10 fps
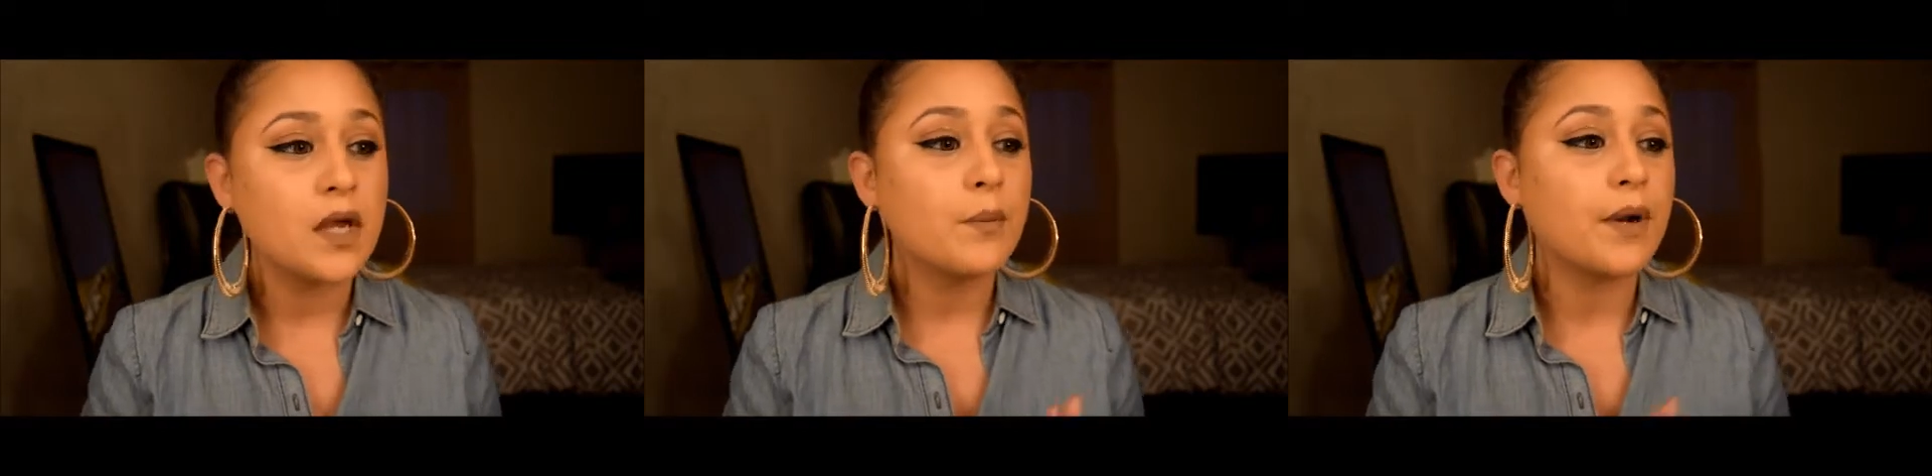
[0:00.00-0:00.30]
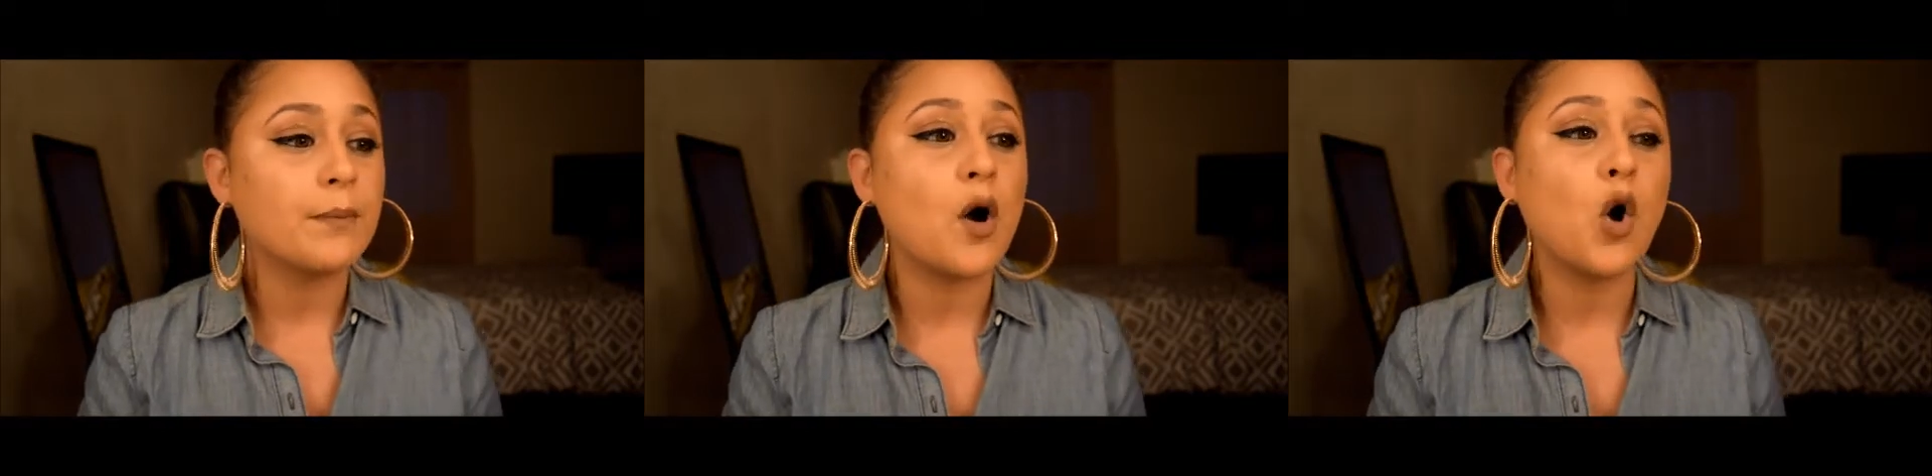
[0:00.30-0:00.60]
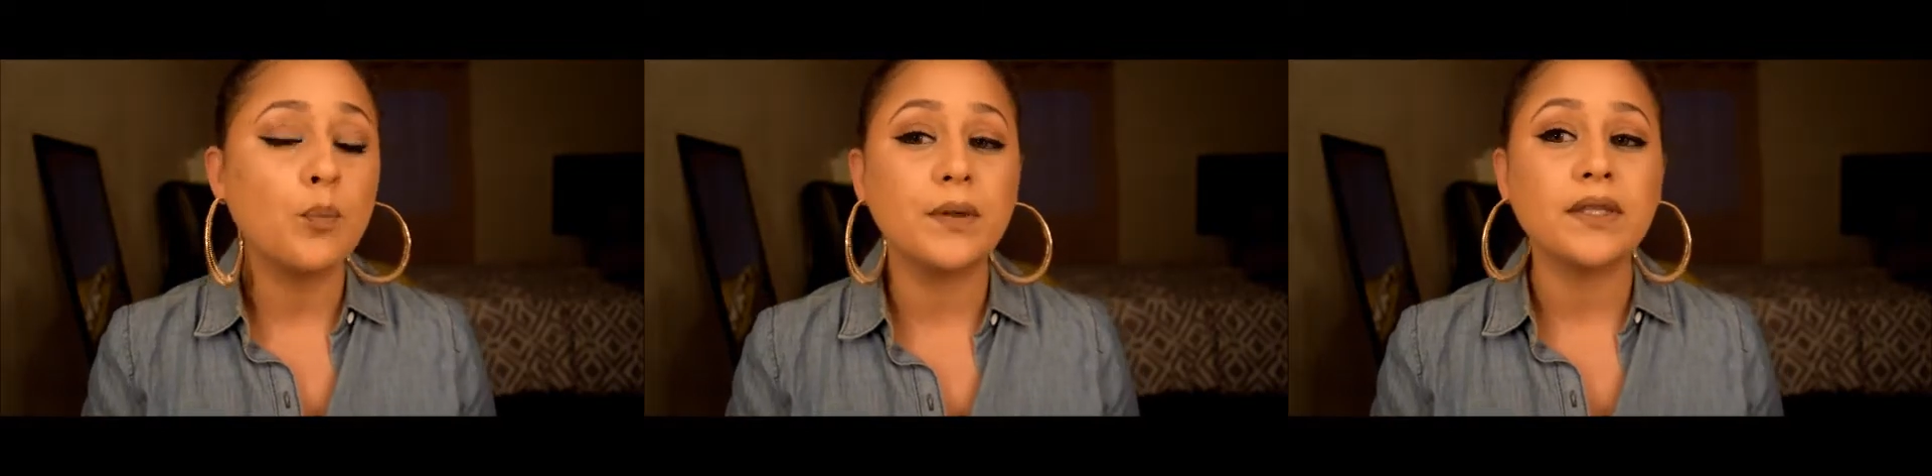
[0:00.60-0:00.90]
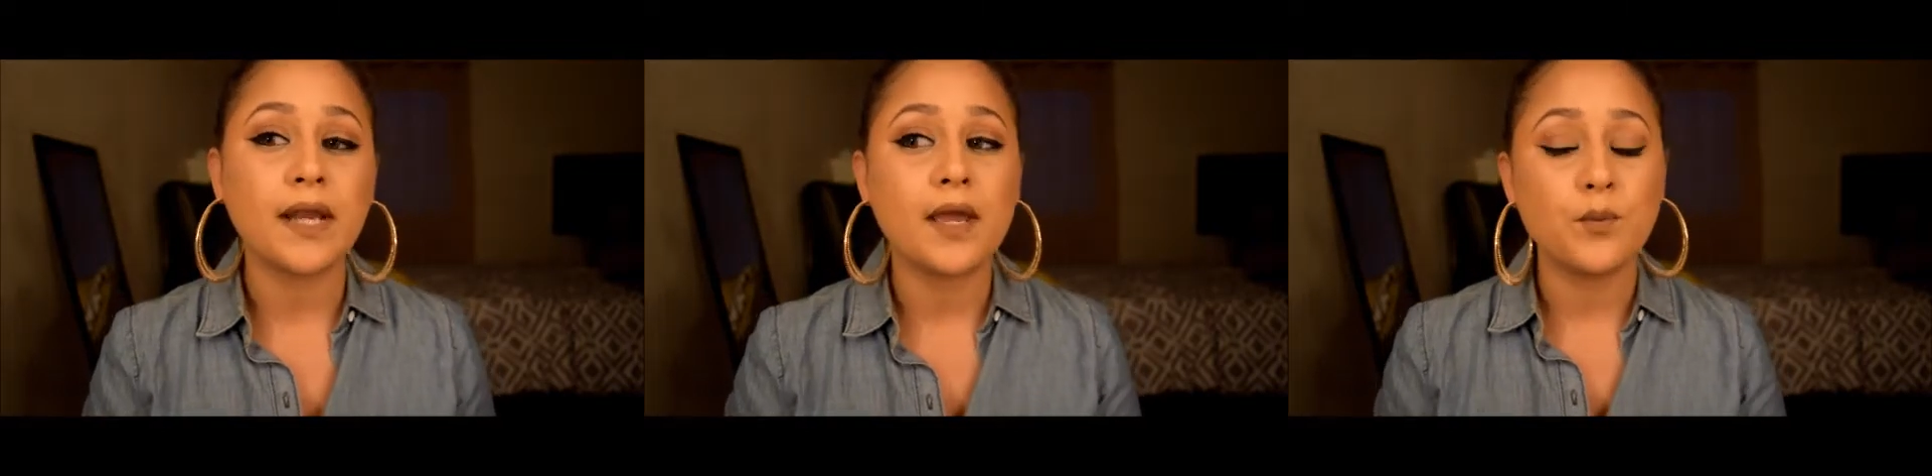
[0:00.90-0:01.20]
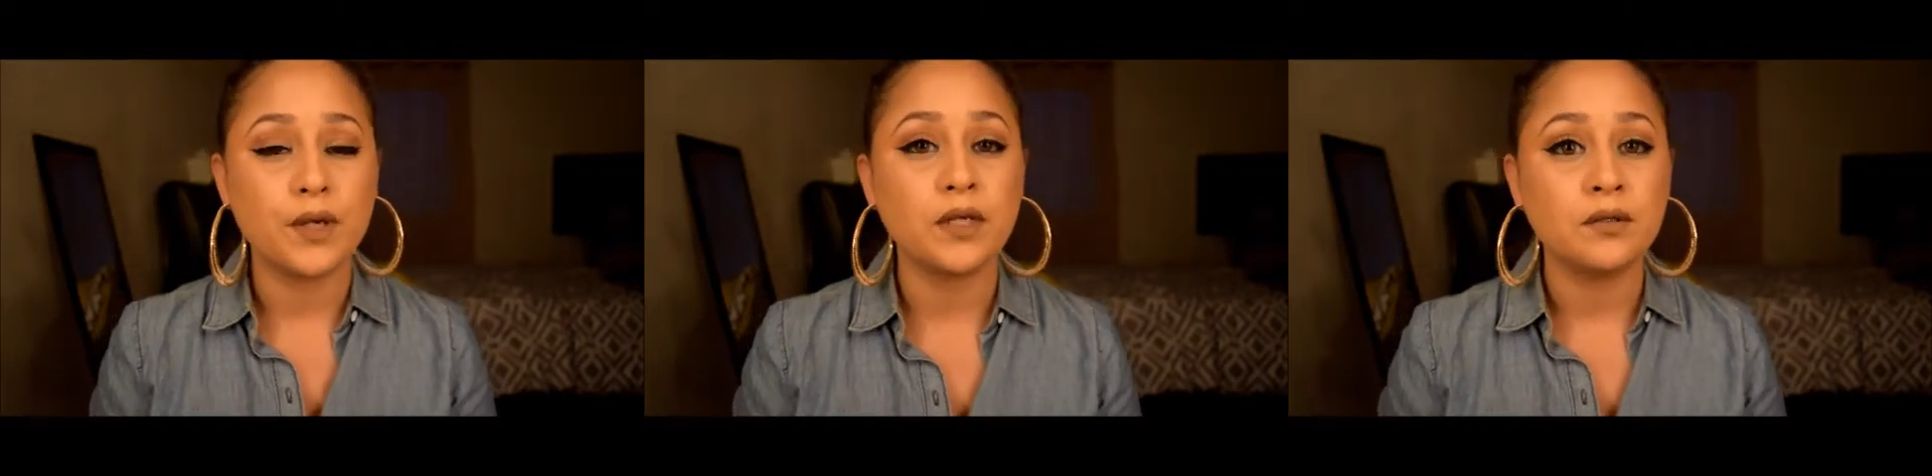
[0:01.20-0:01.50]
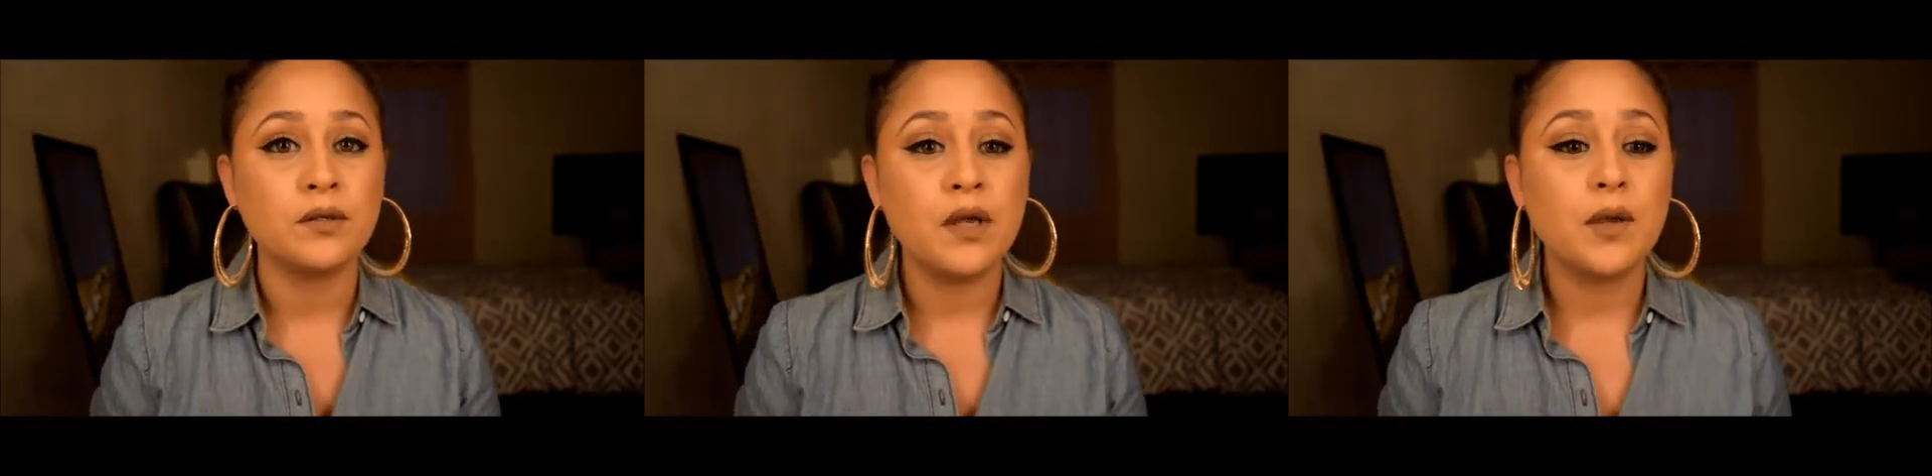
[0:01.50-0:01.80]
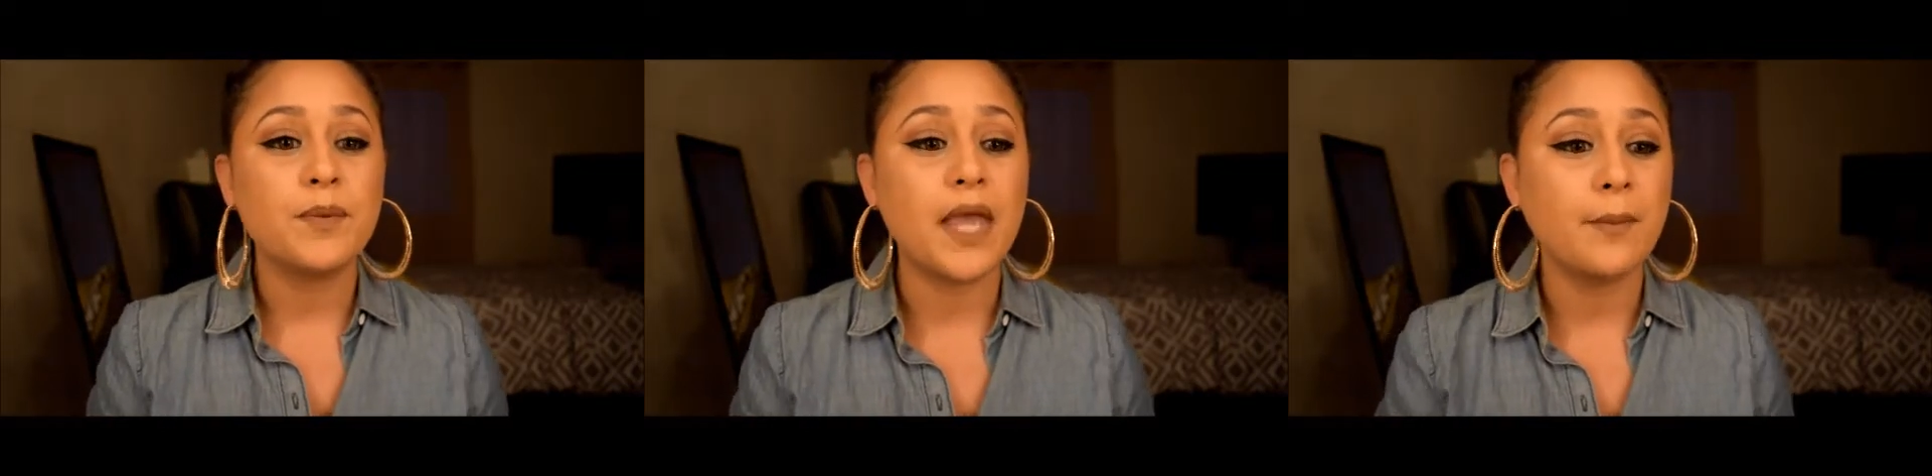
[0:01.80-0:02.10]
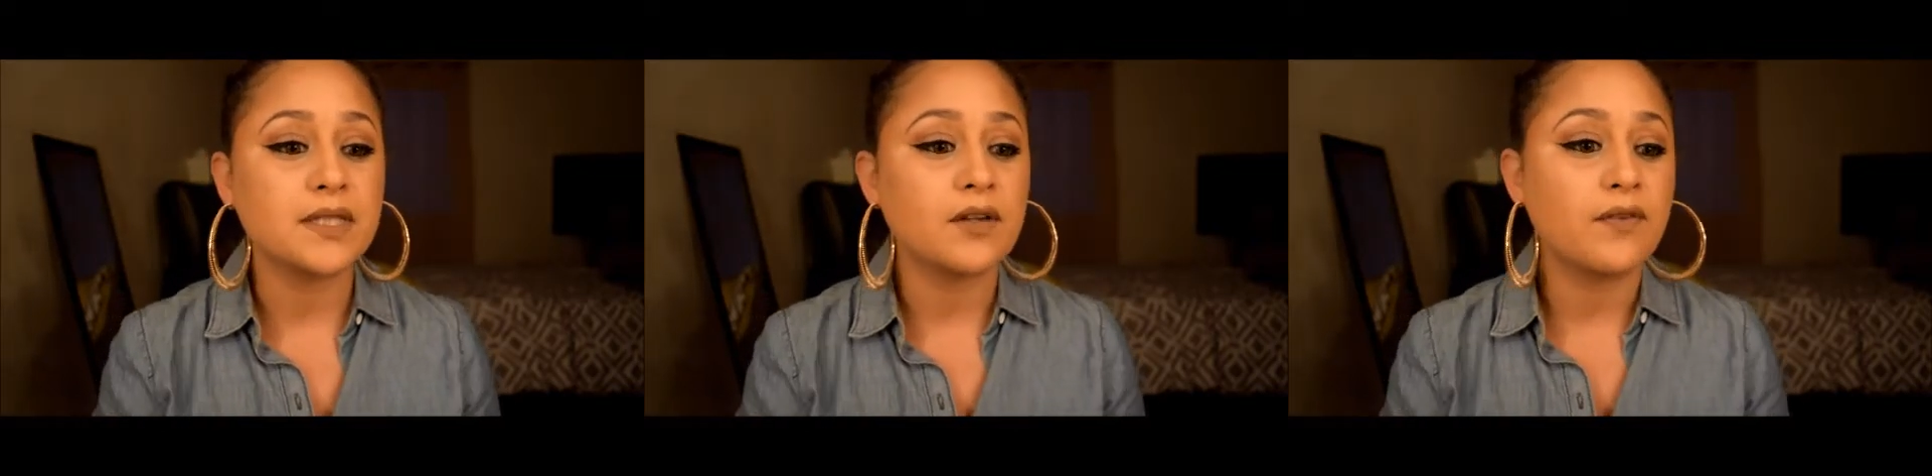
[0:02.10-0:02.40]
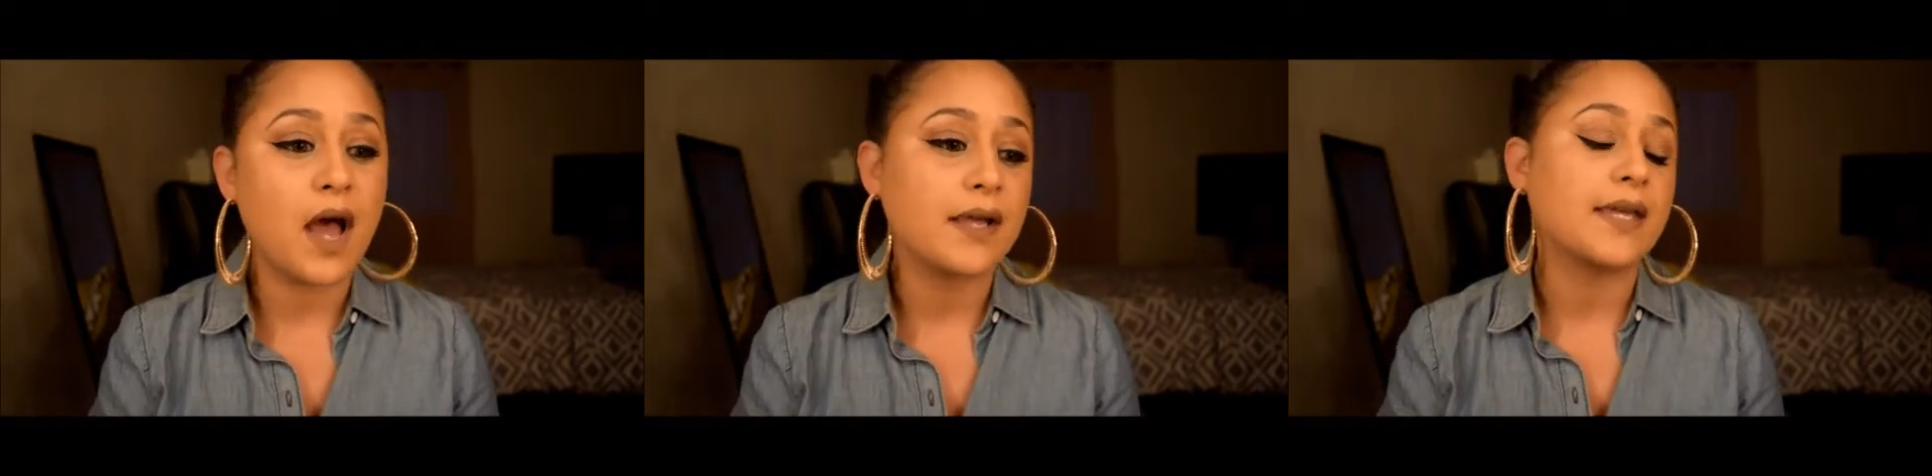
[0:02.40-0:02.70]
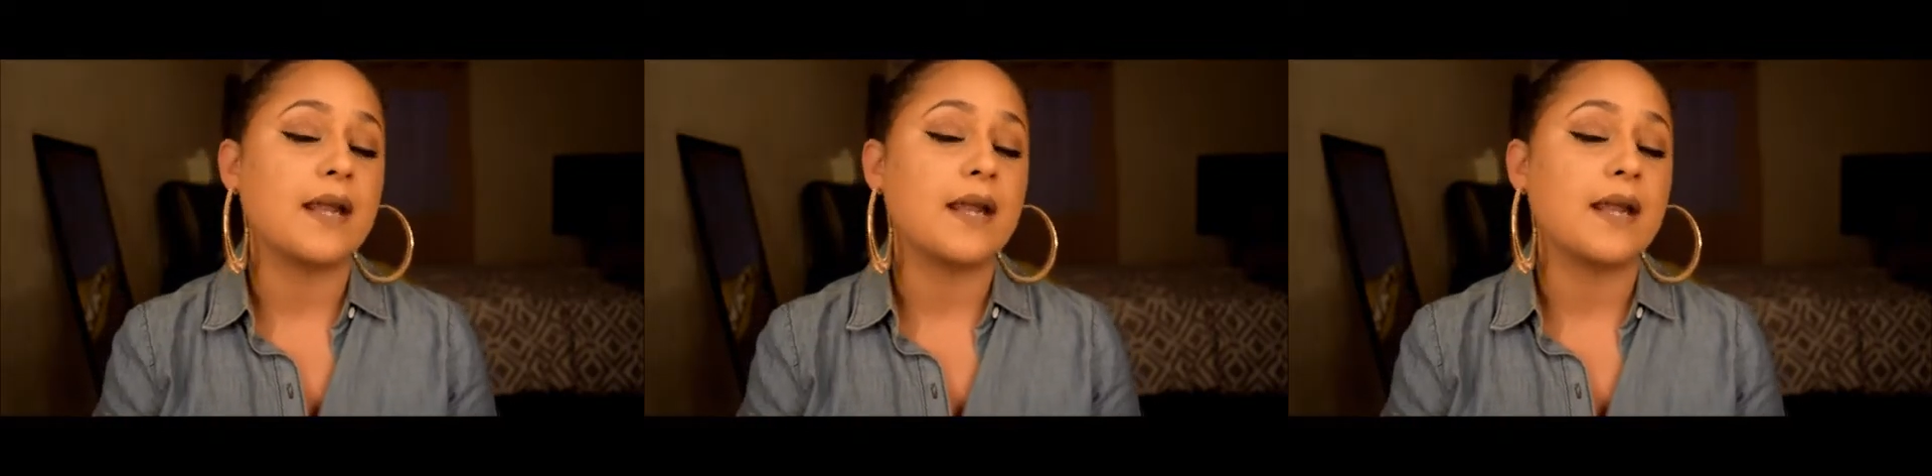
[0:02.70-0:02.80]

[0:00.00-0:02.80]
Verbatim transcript: But I'm hoping that I will be able to vlog it.